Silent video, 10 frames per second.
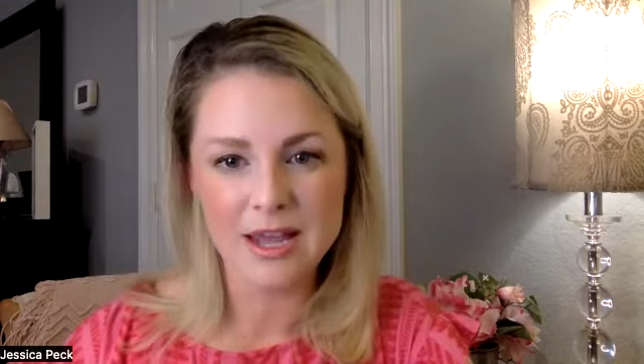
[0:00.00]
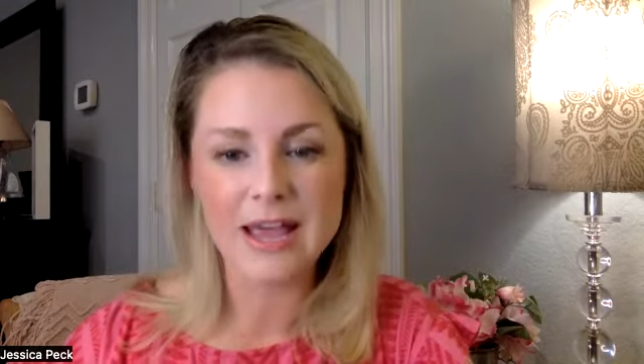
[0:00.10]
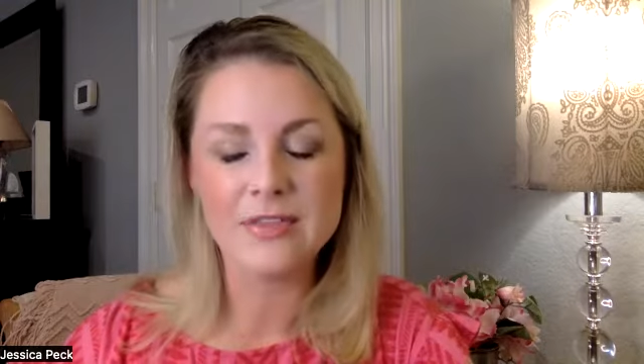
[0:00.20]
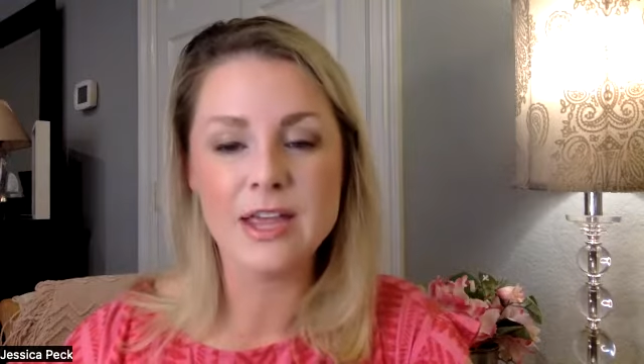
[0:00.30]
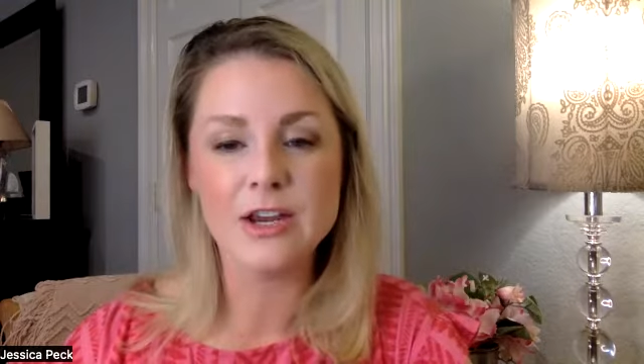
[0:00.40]

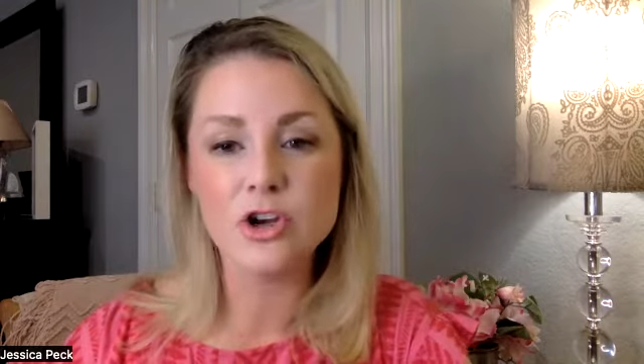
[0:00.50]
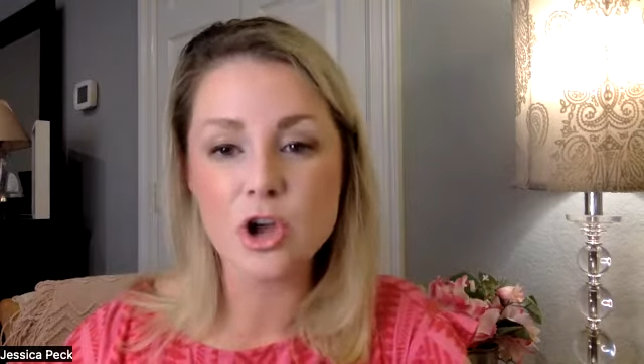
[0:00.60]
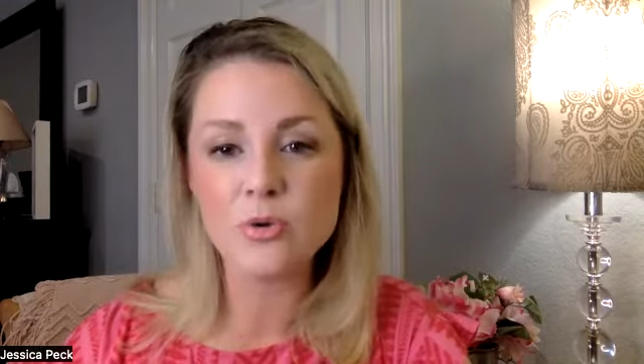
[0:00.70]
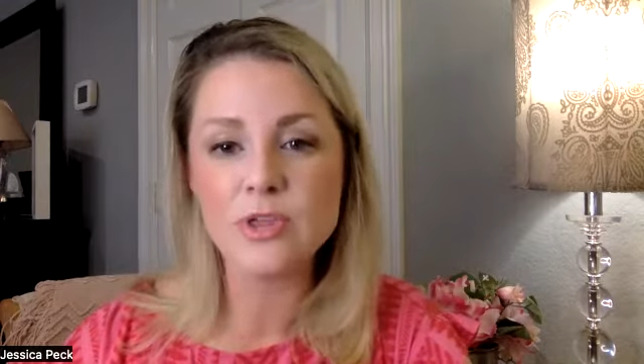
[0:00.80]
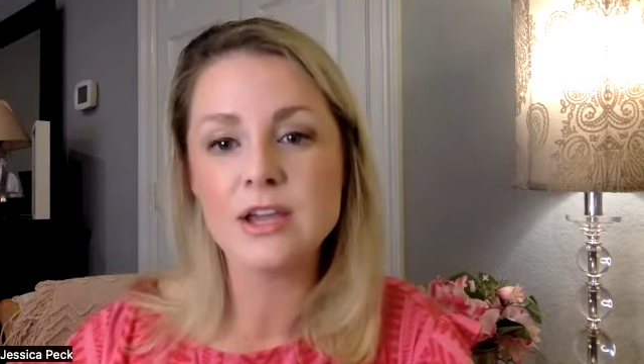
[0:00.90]
And they
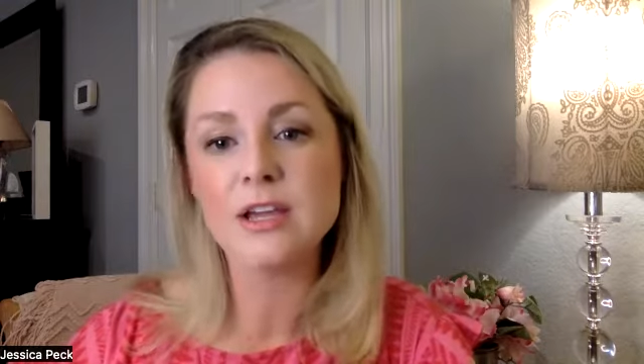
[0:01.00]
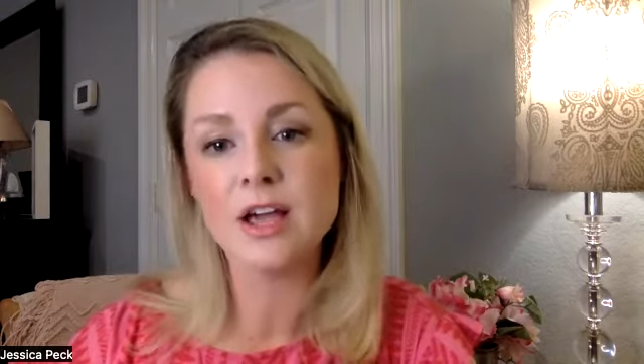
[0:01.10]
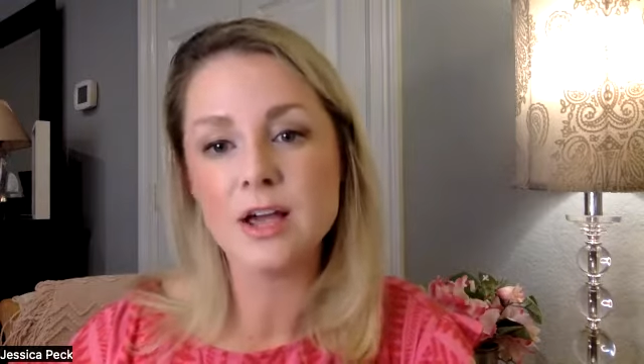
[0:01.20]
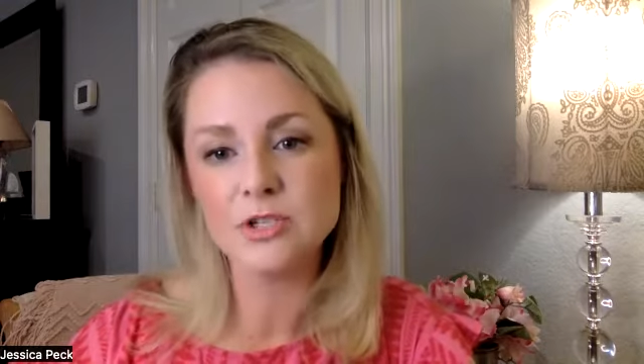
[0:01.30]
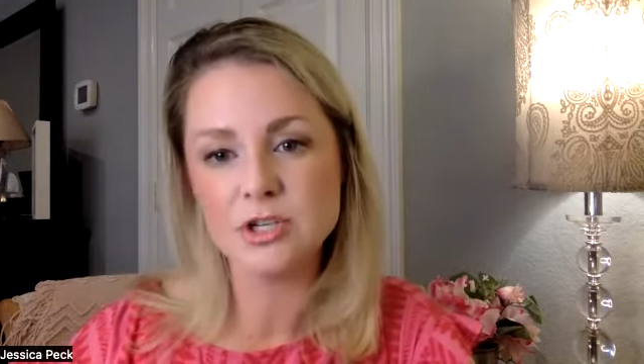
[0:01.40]
know they can
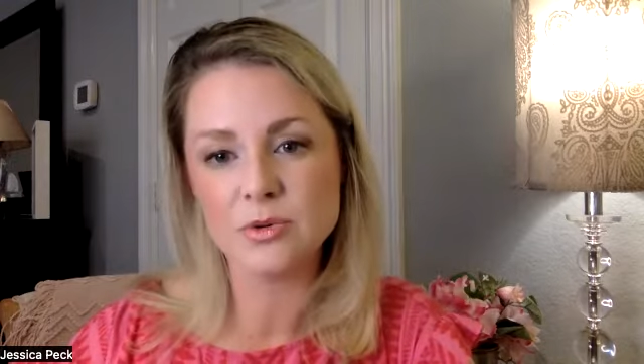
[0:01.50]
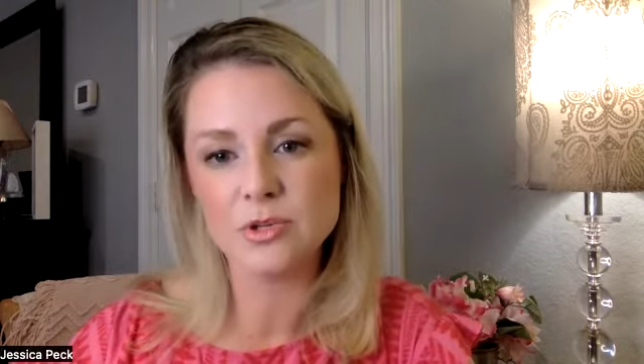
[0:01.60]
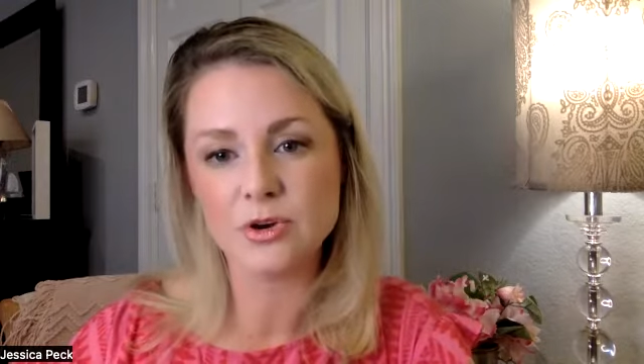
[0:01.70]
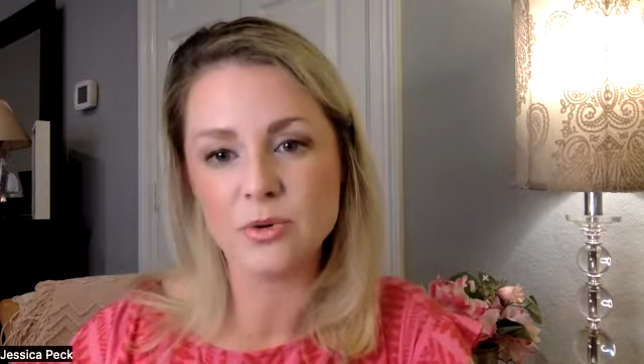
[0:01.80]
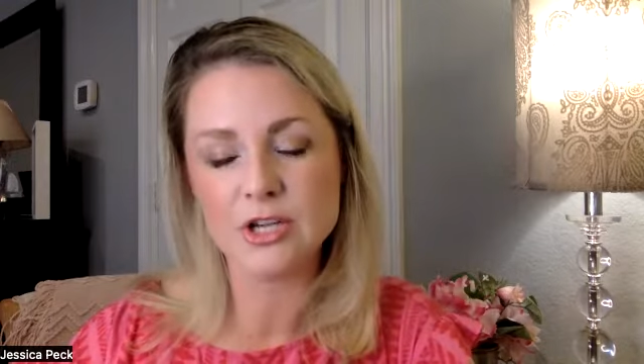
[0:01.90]
come to you
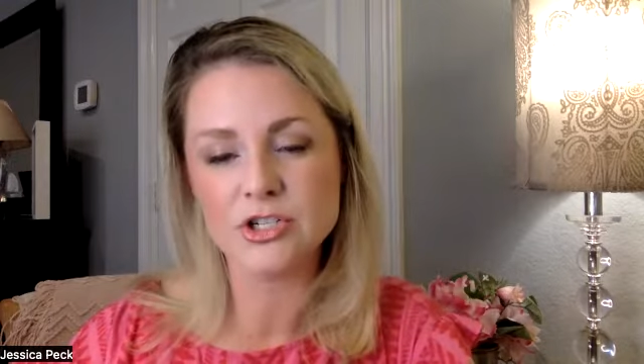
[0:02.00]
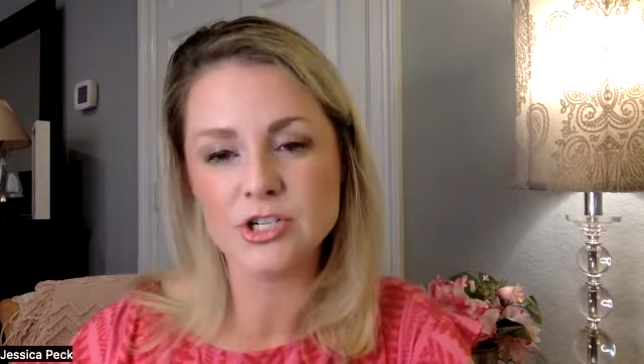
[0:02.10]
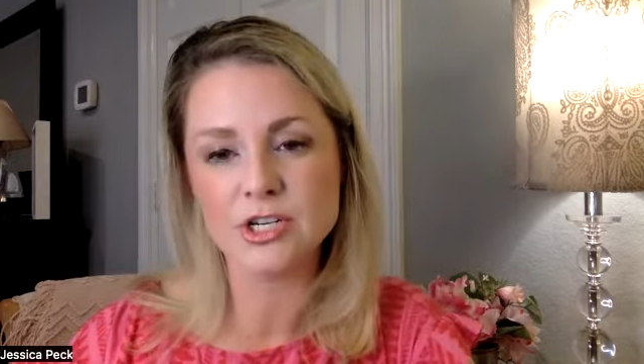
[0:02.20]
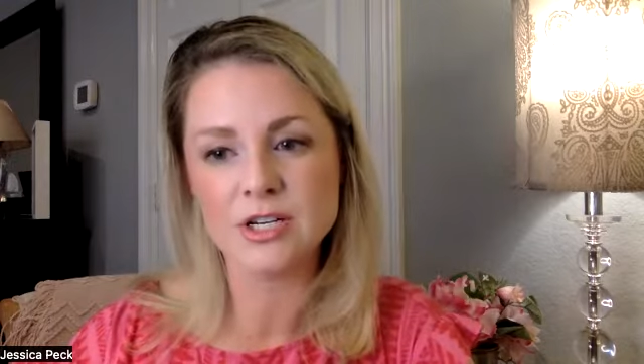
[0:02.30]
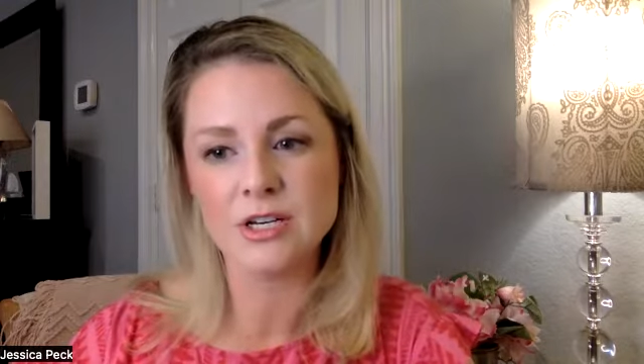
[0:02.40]
with a
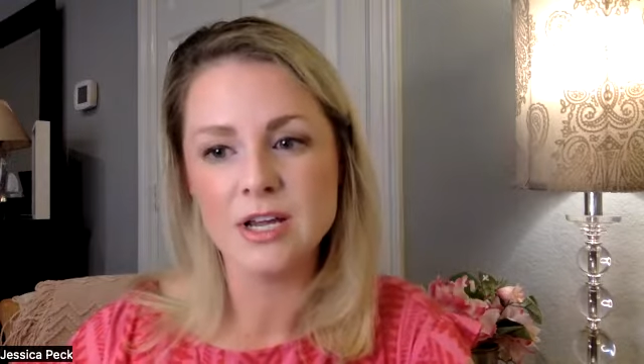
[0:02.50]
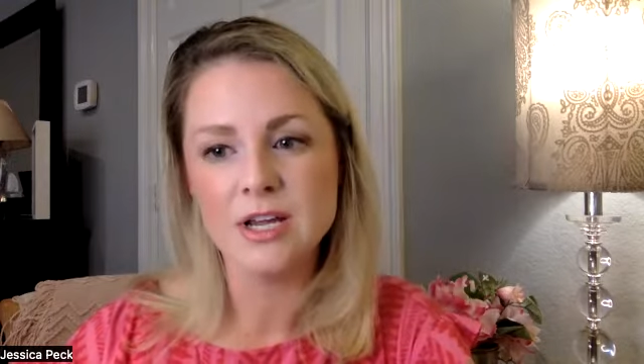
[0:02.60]
question.